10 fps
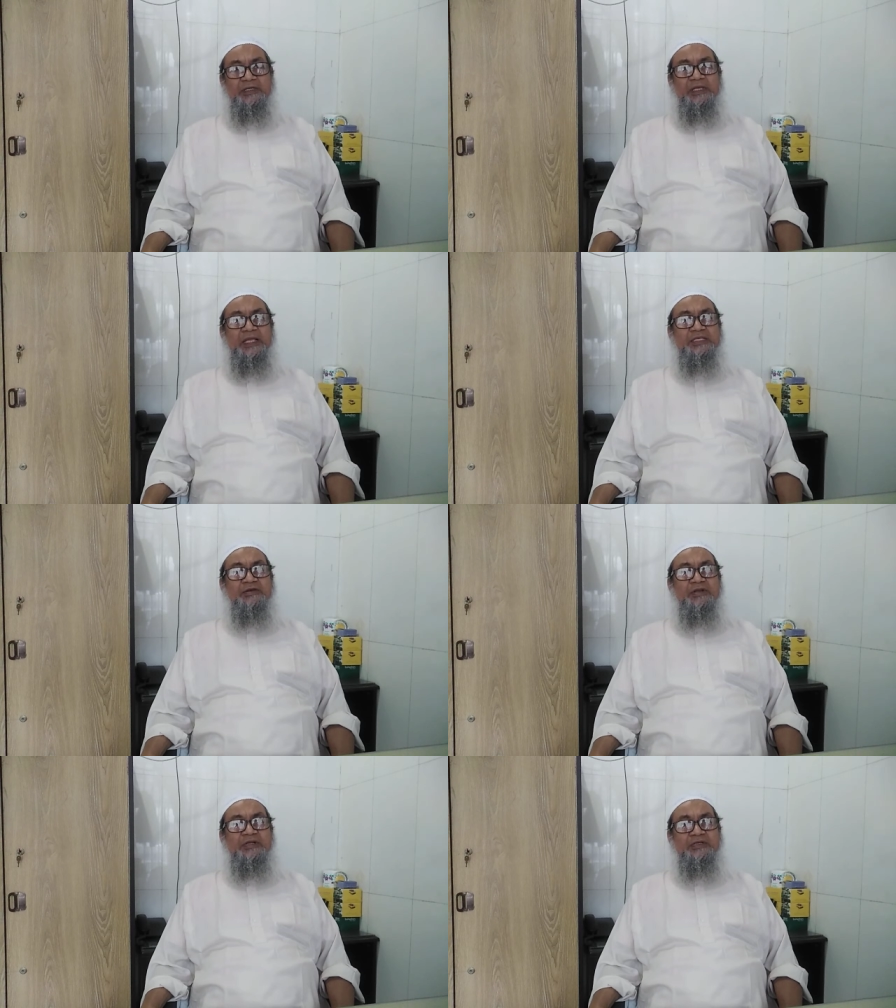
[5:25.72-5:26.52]

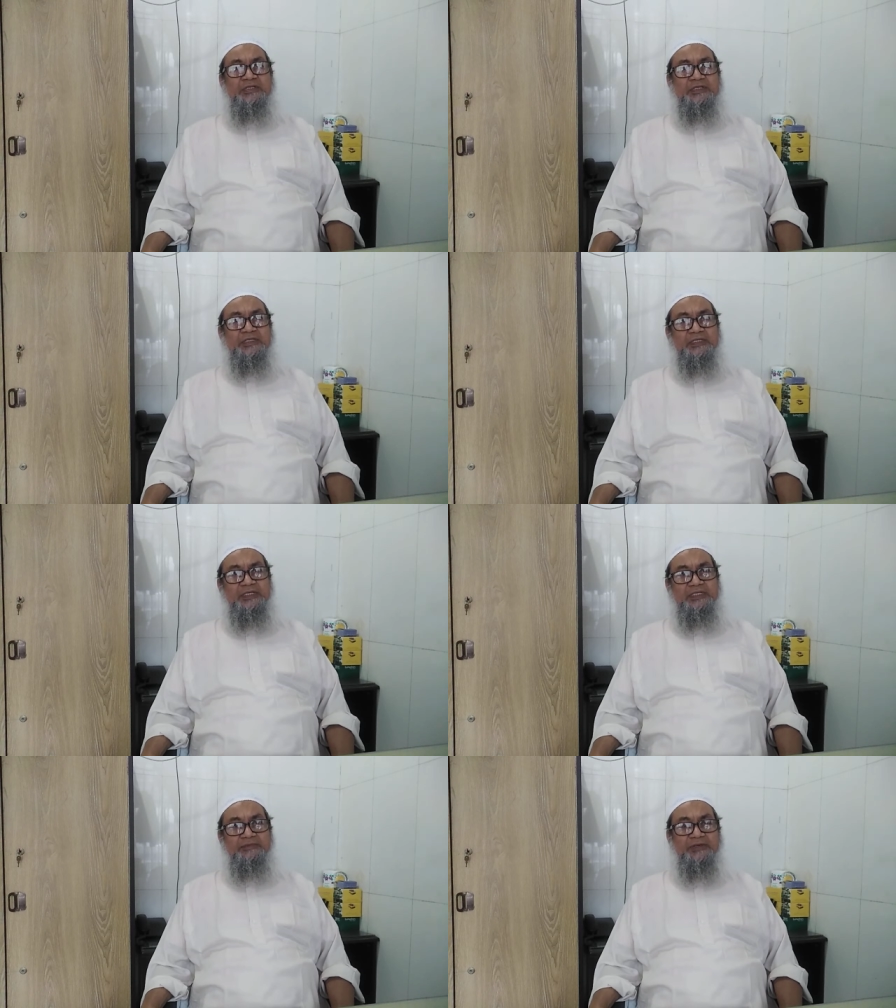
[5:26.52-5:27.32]
angiogenetic
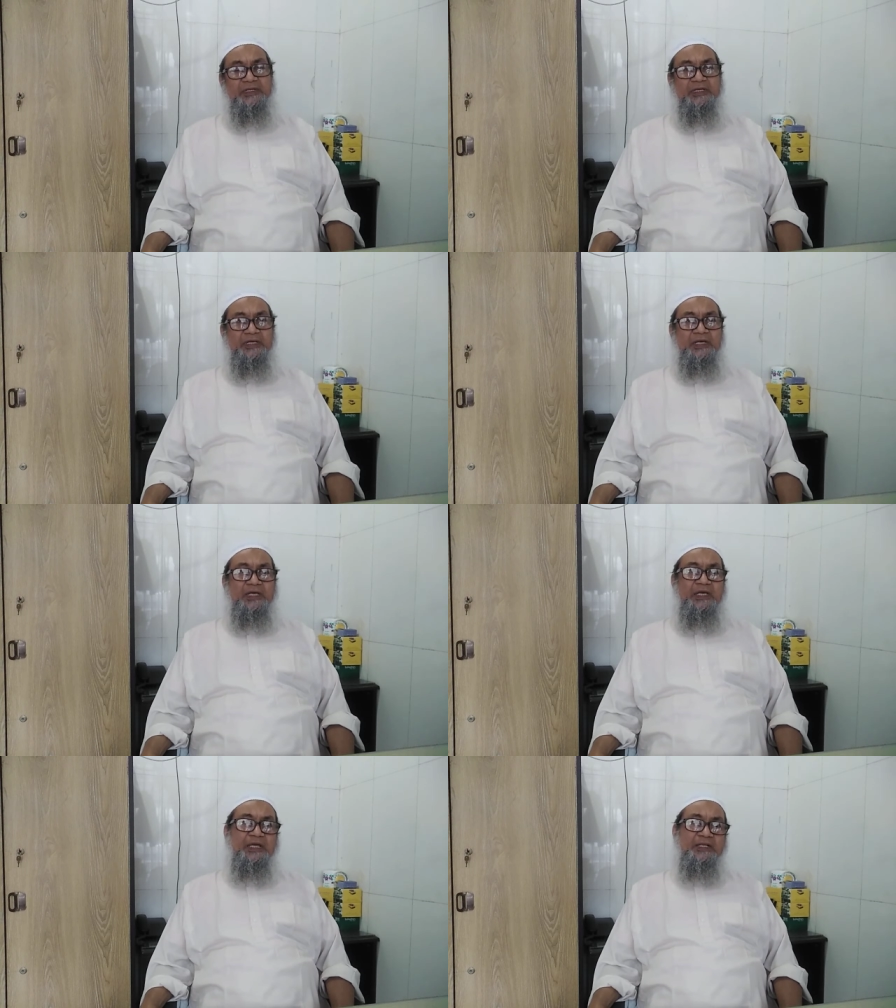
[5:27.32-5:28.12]
edema,
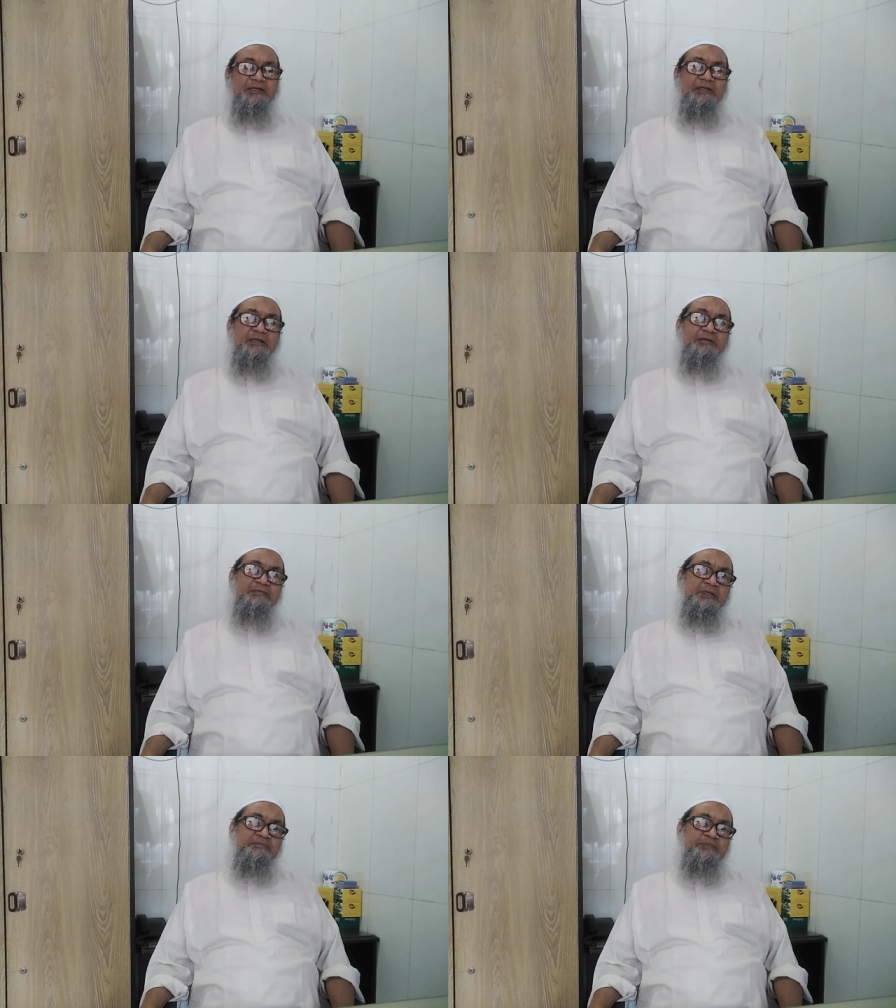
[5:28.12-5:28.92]
and
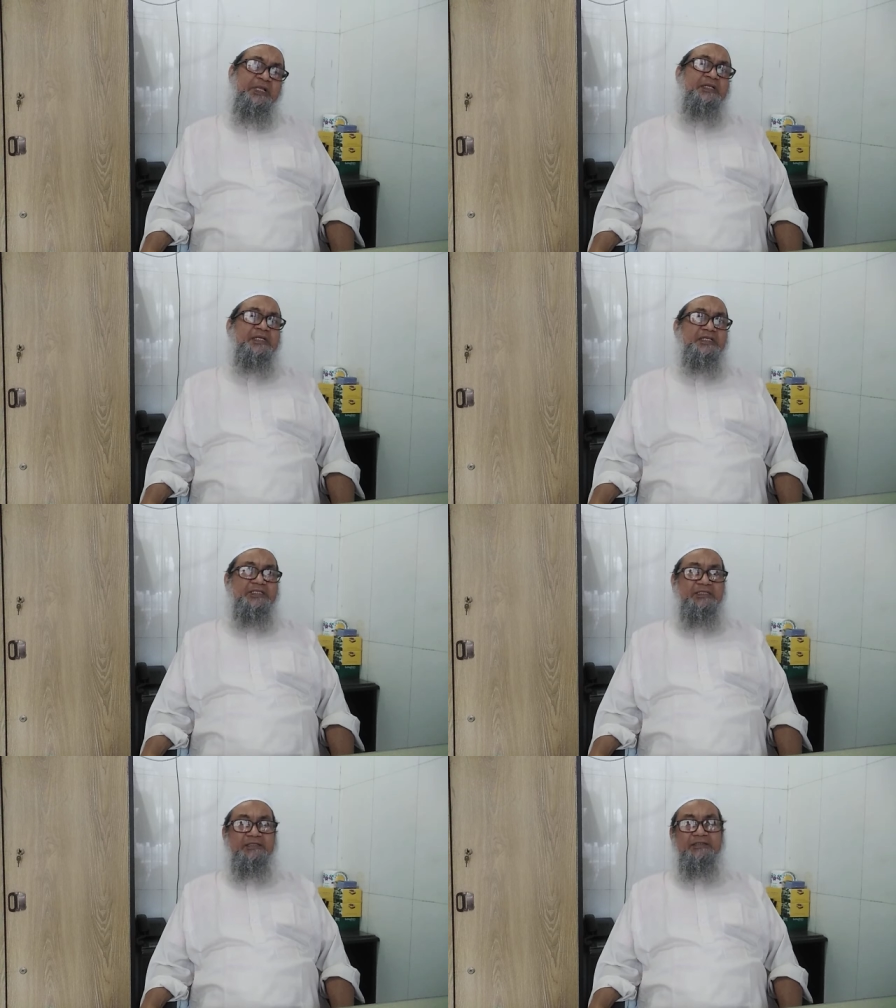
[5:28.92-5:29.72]

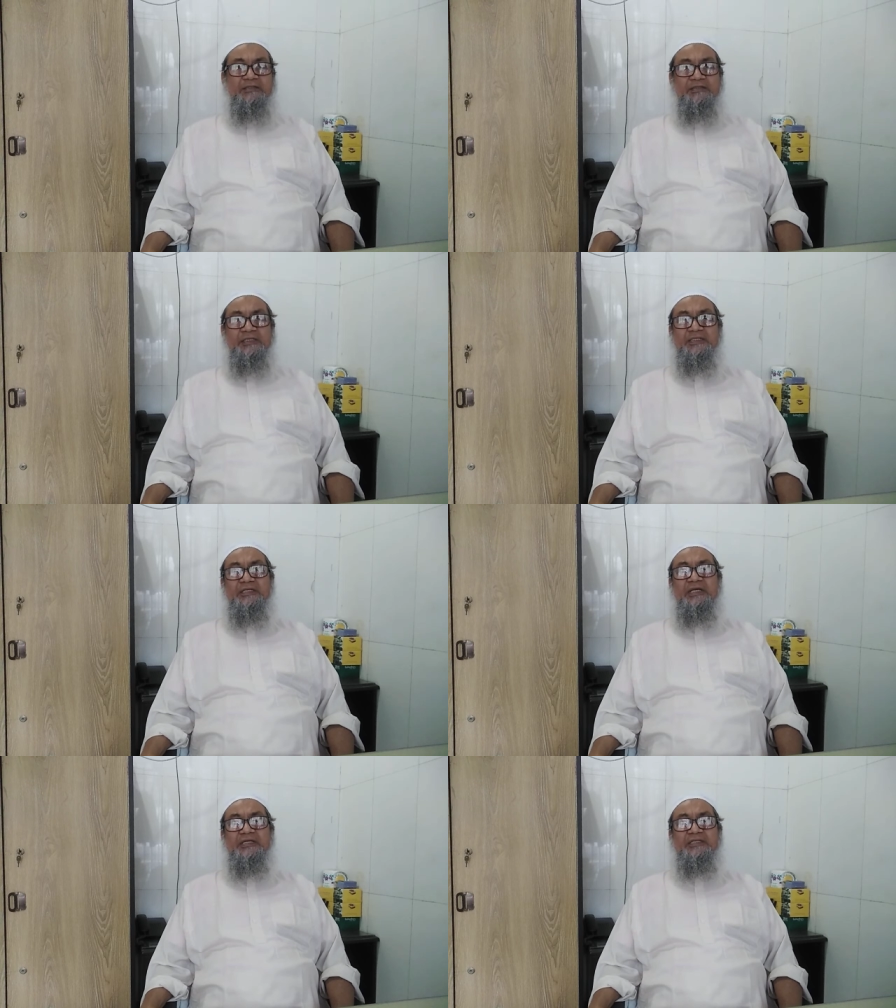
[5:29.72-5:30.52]
pregnancy. These
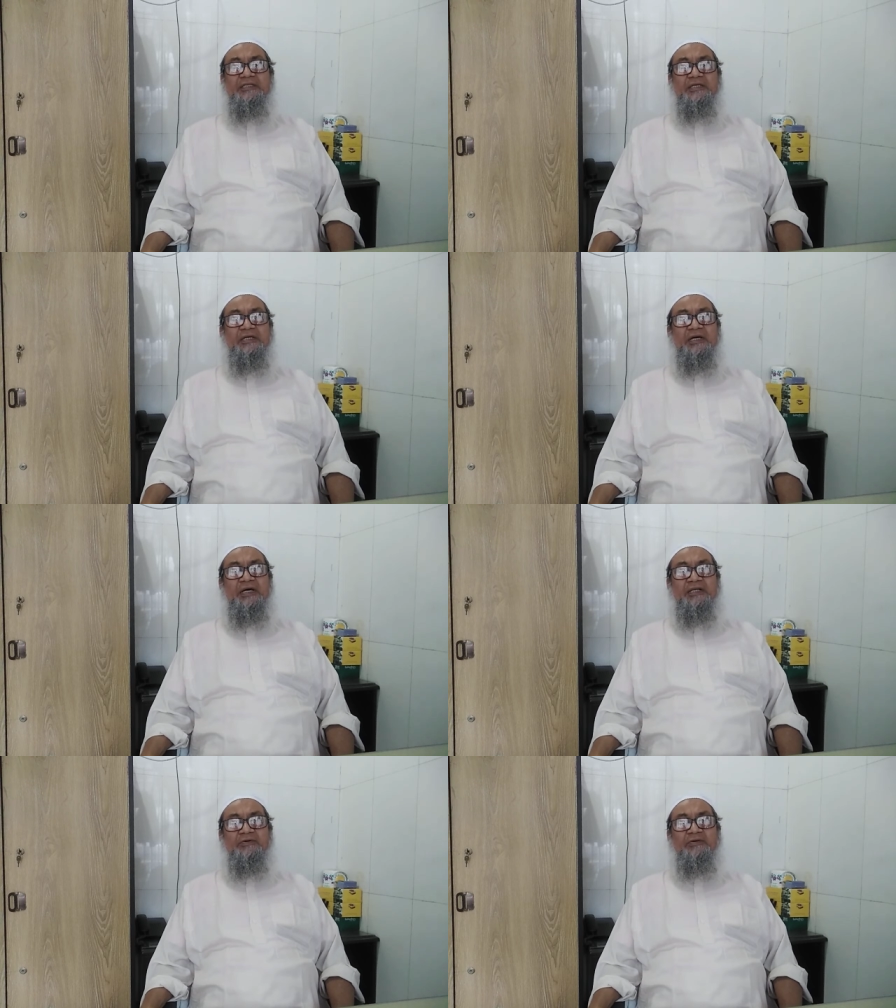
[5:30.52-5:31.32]
drugs
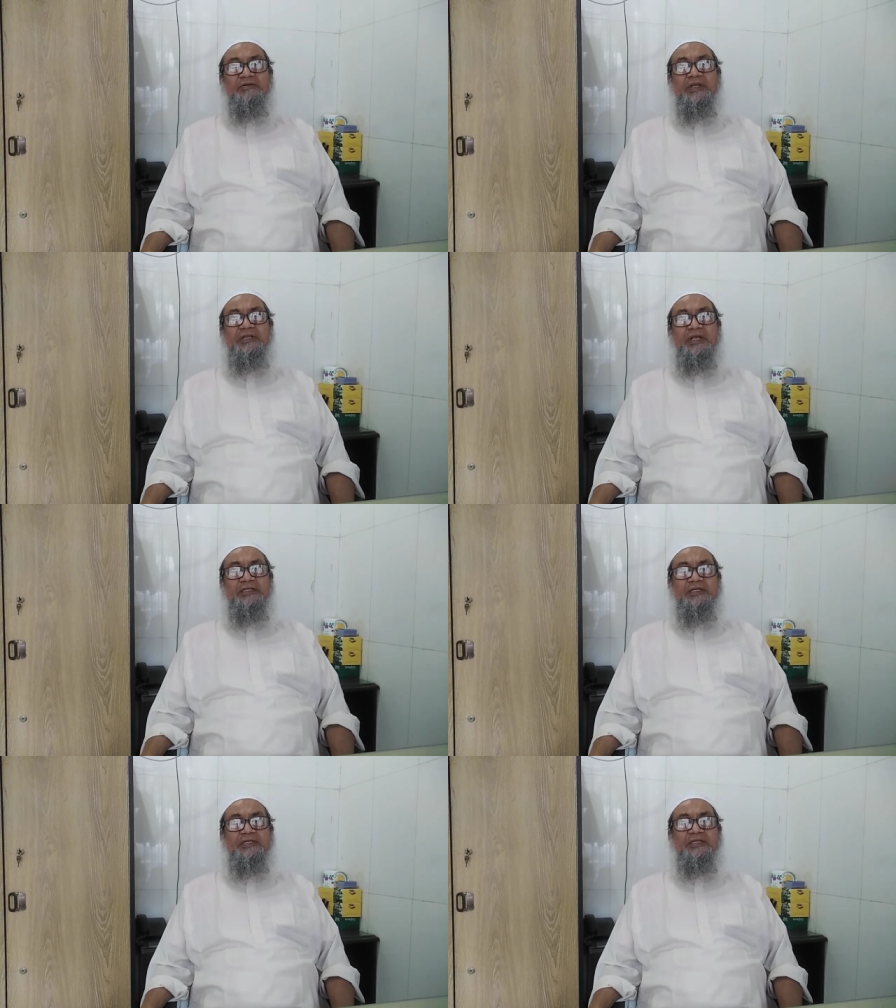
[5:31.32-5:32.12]
are
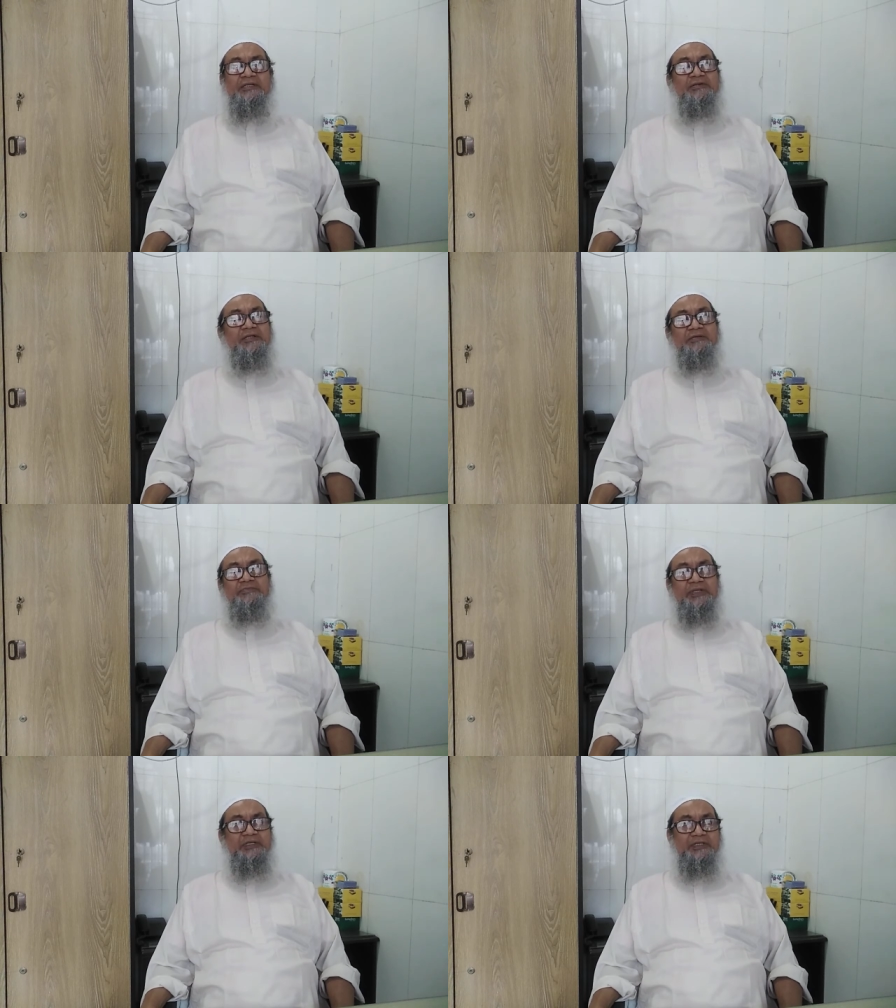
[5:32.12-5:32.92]
contraindicated during
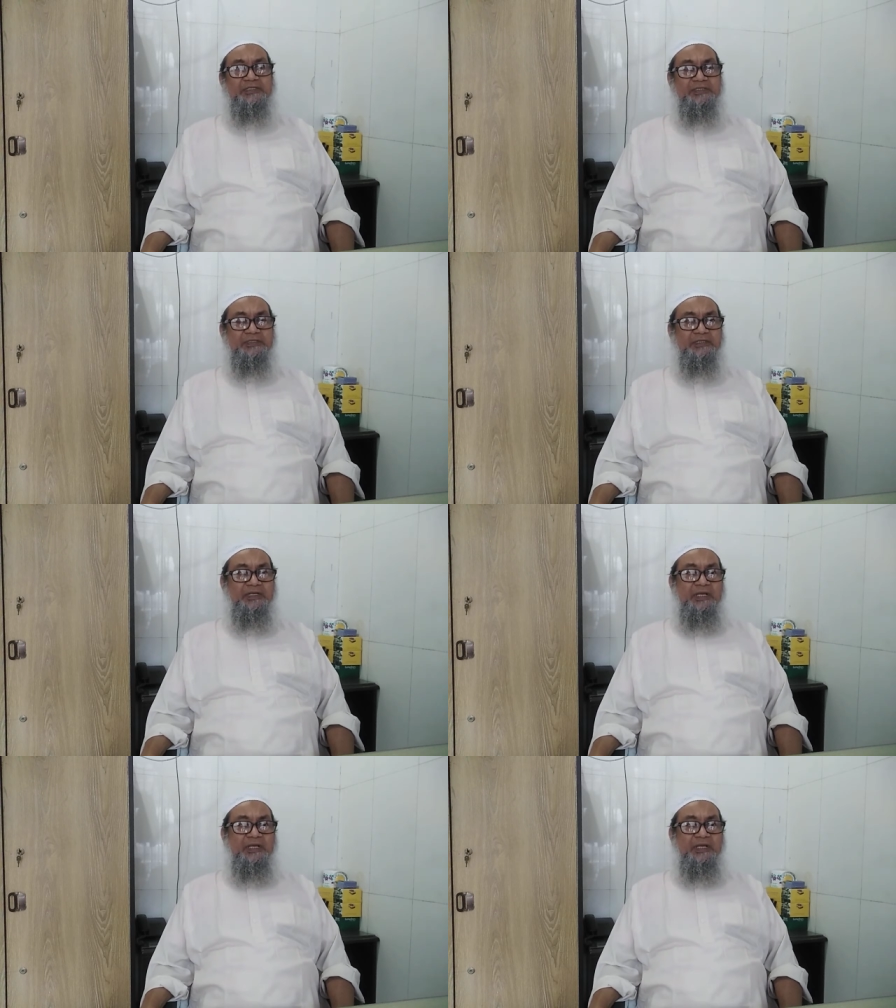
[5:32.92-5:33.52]
pregnancy.